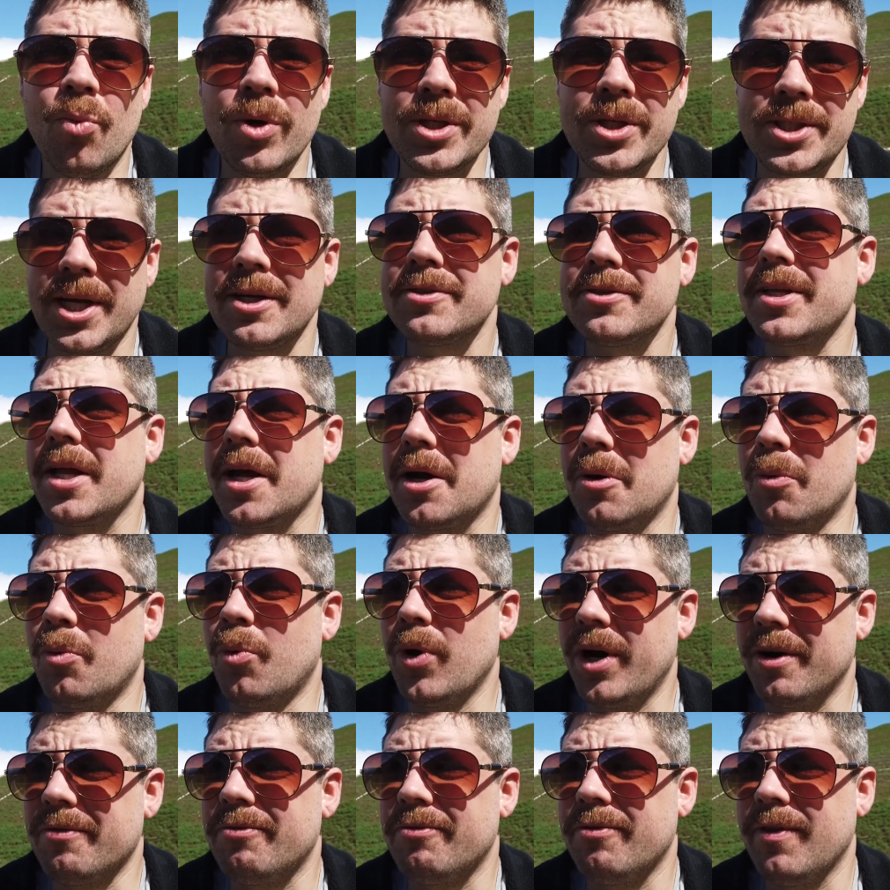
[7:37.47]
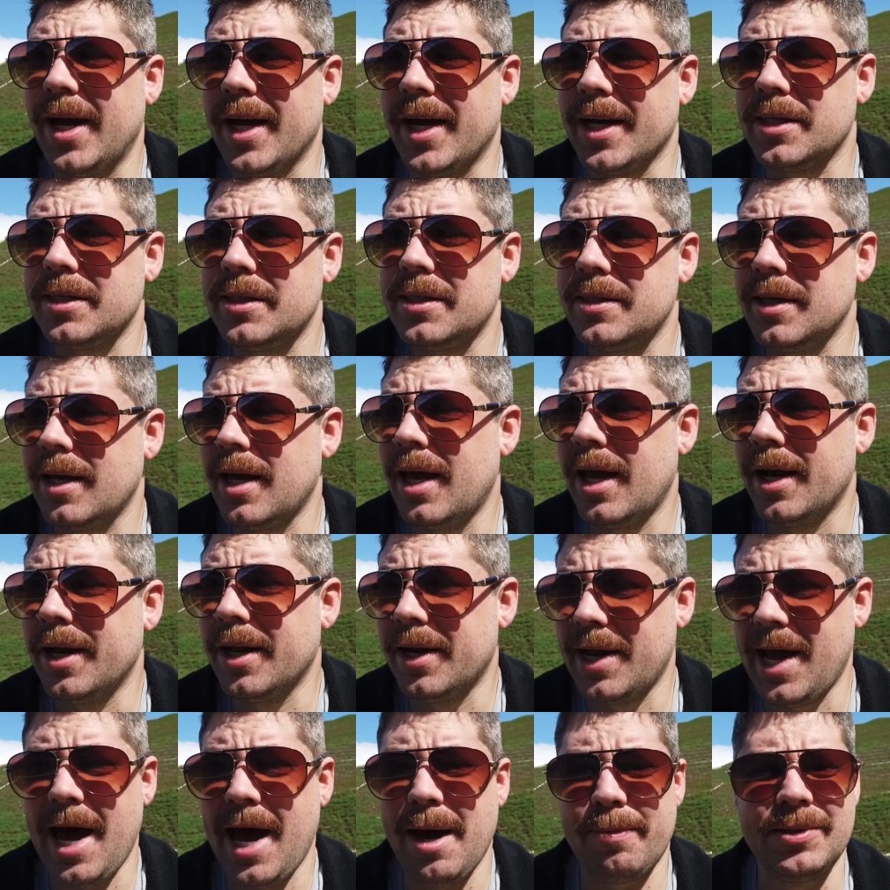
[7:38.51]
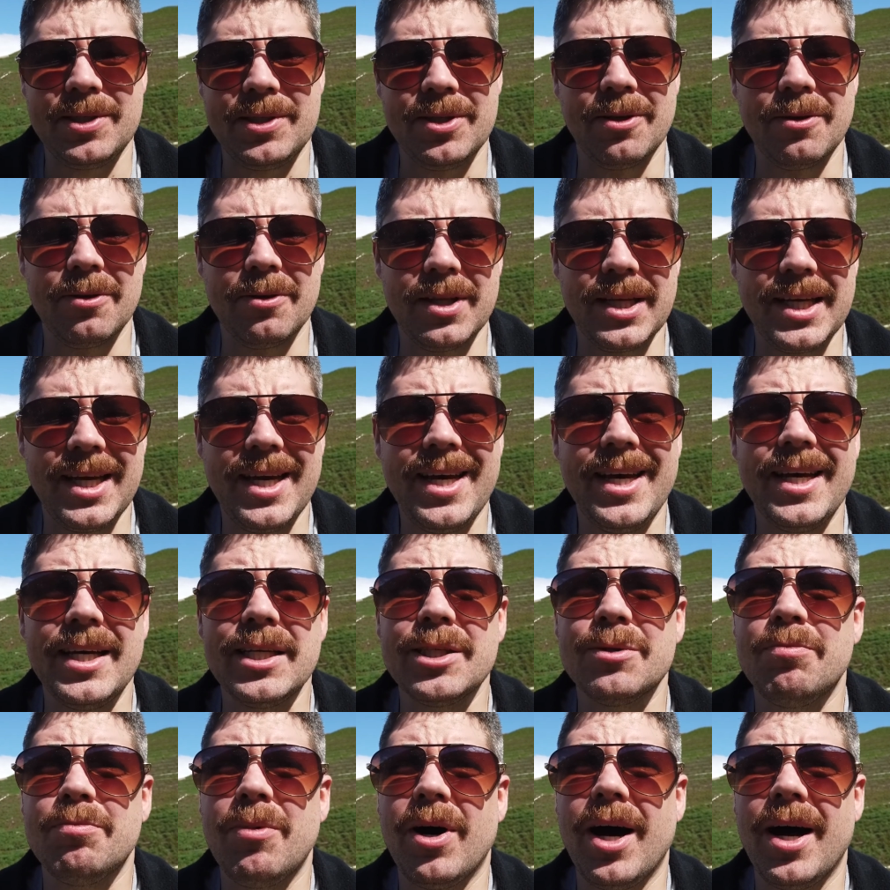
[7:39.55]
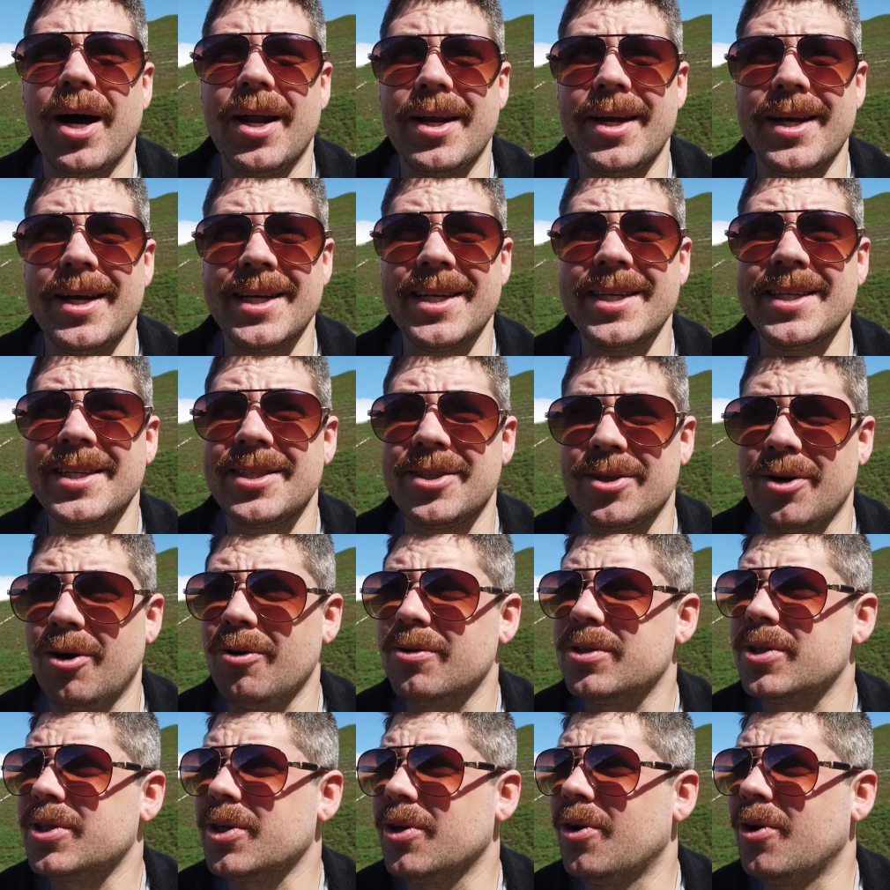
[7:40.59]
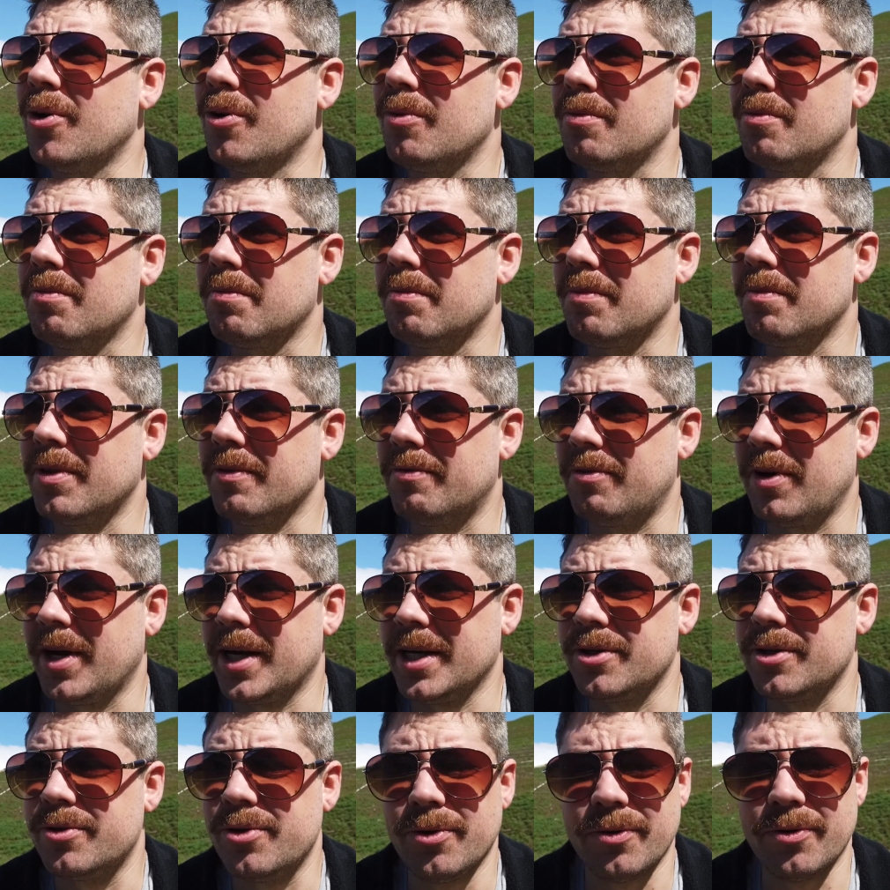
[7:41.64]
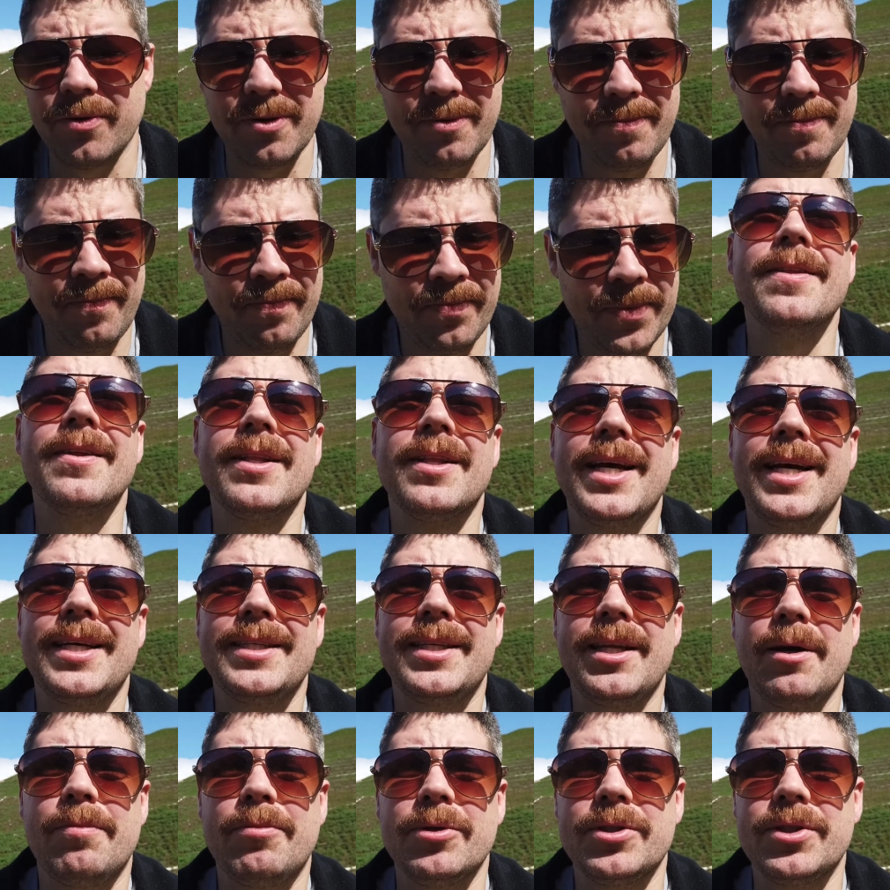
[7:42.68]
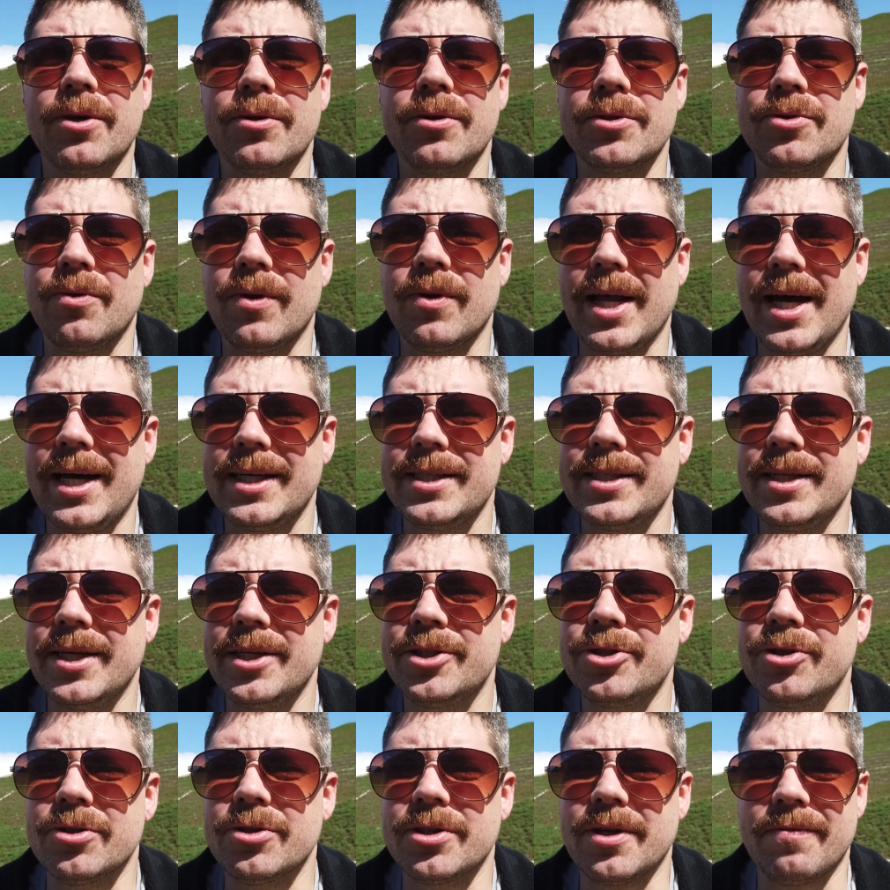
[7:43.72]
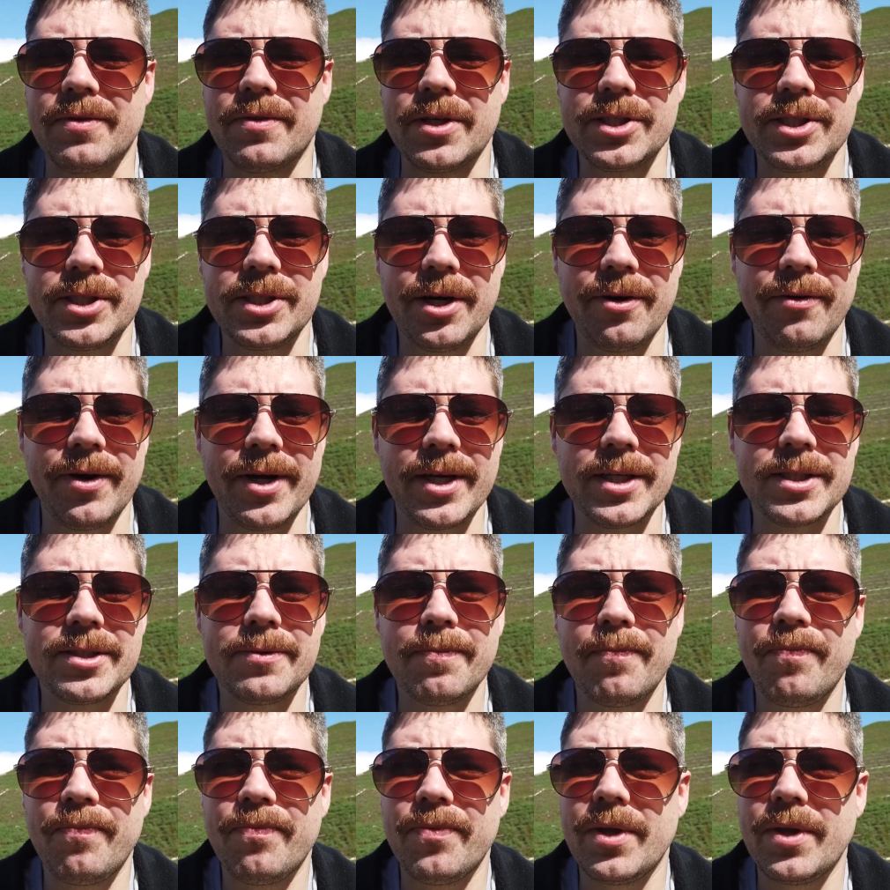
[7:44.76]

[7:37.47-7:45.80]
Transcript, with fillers: Which sounds like a weird flex, and it absolutely is, but it is also the fucking truth. In the last episodes or last issues of the series,